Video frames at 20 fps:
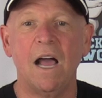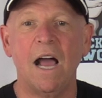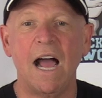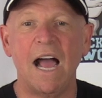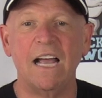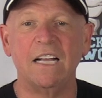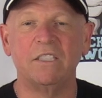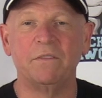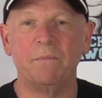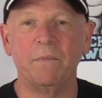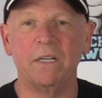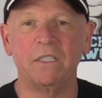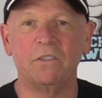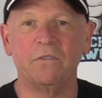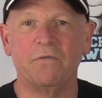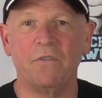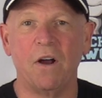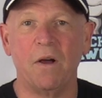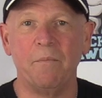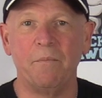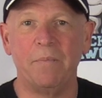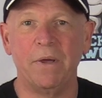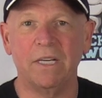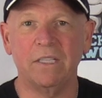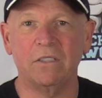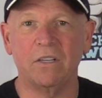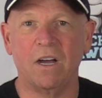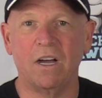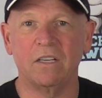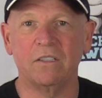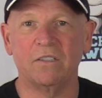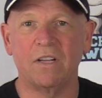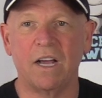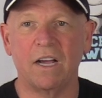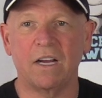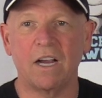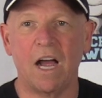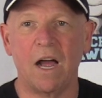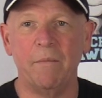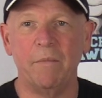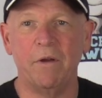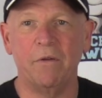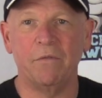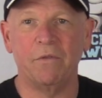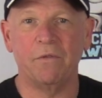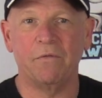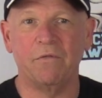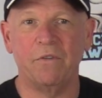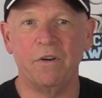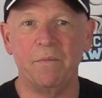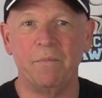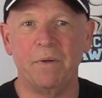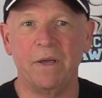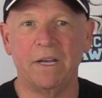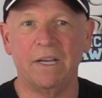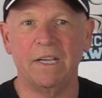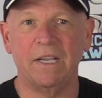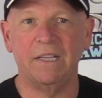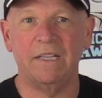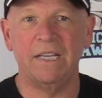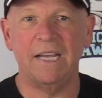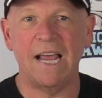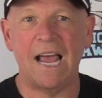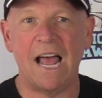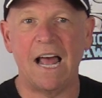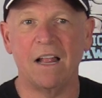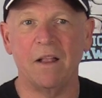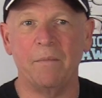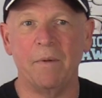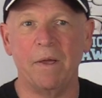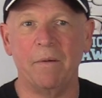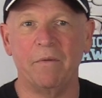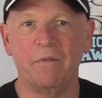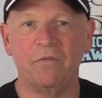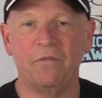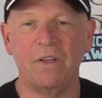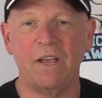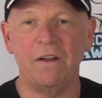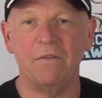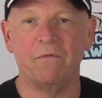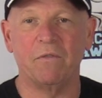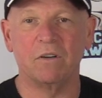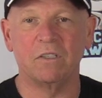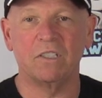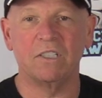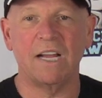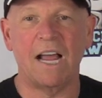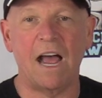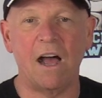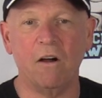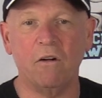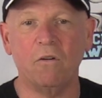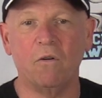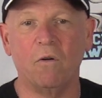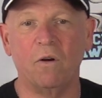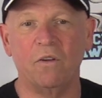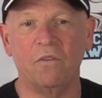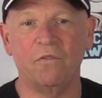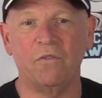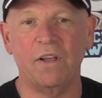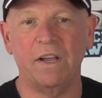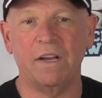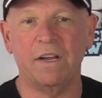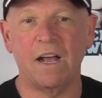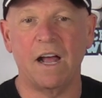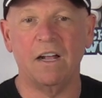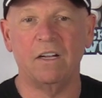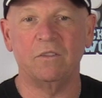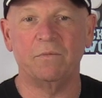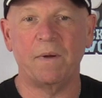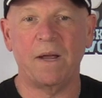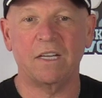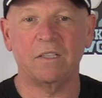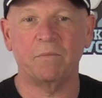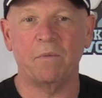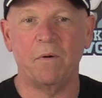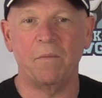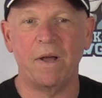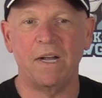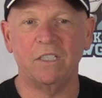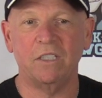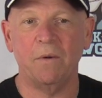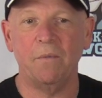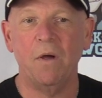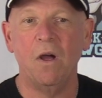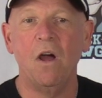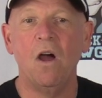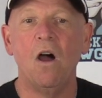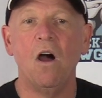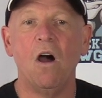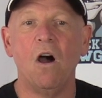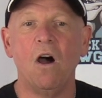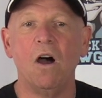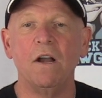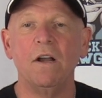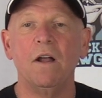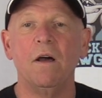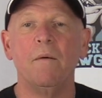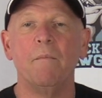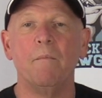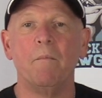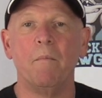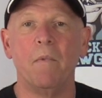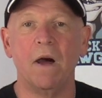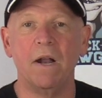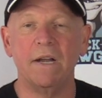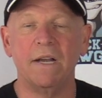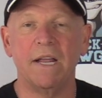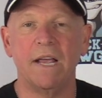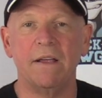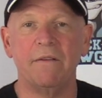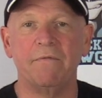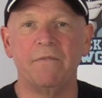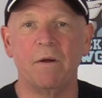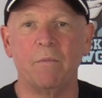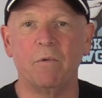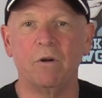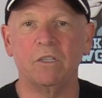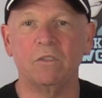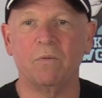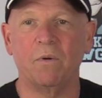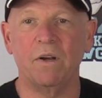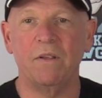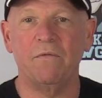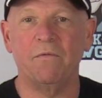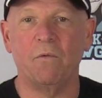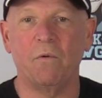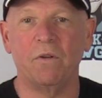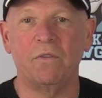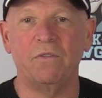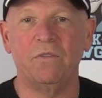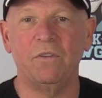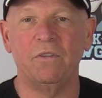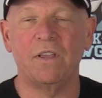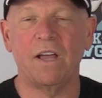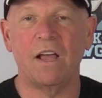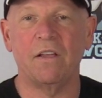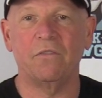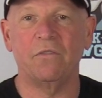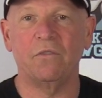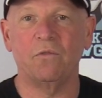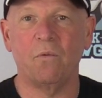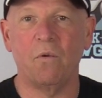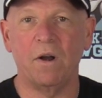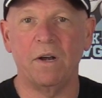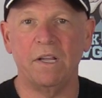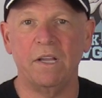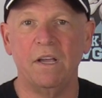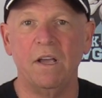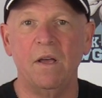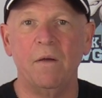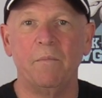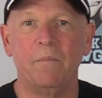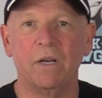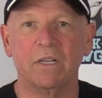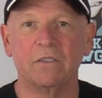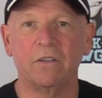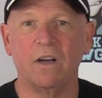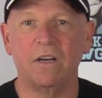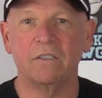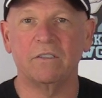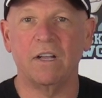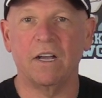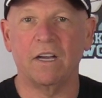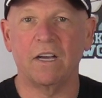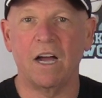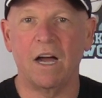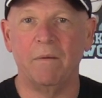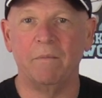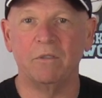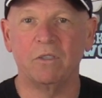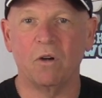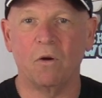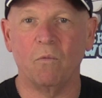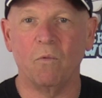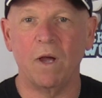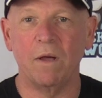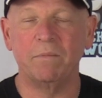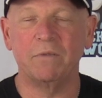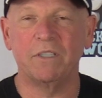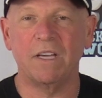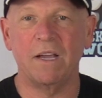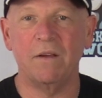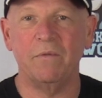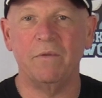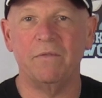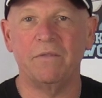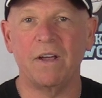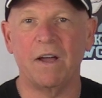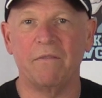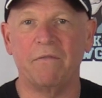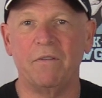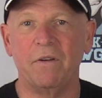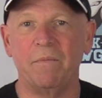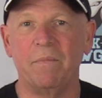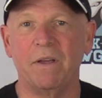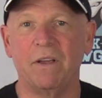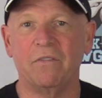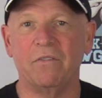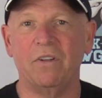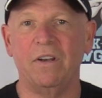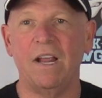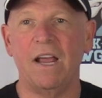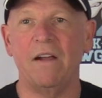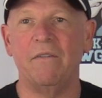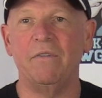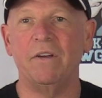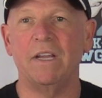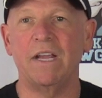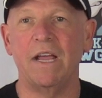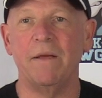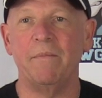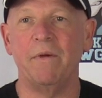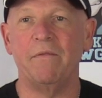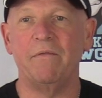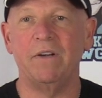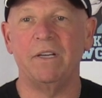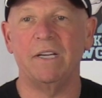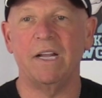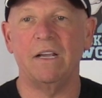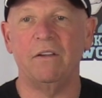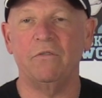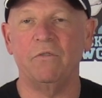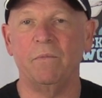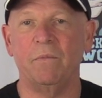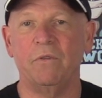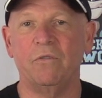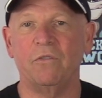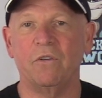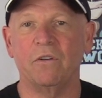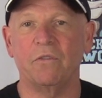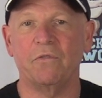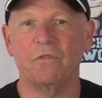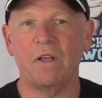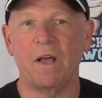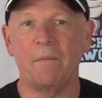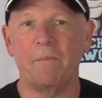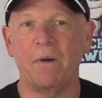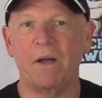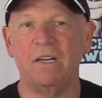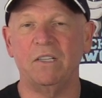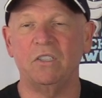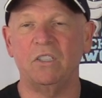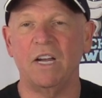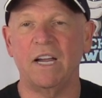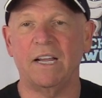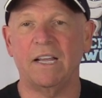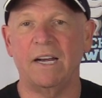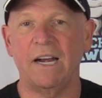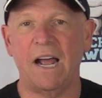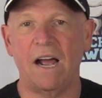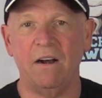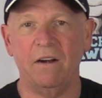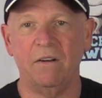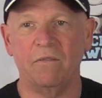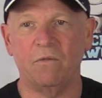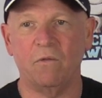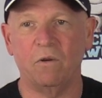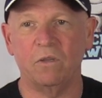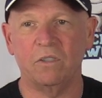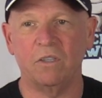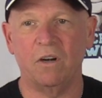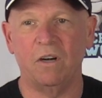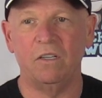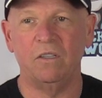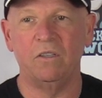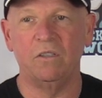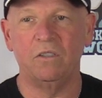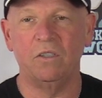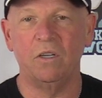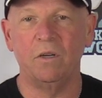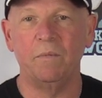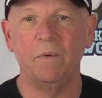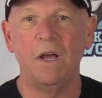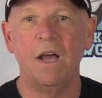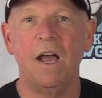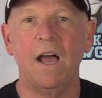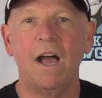Hi, it's Mitch from PickDawgz.com here with your free pick in the Alabama State versus Alcorn State college basketball matchup on Monday, February 24th, 2020. PickDawgz.com is our website. We've got free picks in every game every day, so be sure to stop by and check it out. And of course, you're on YouTube.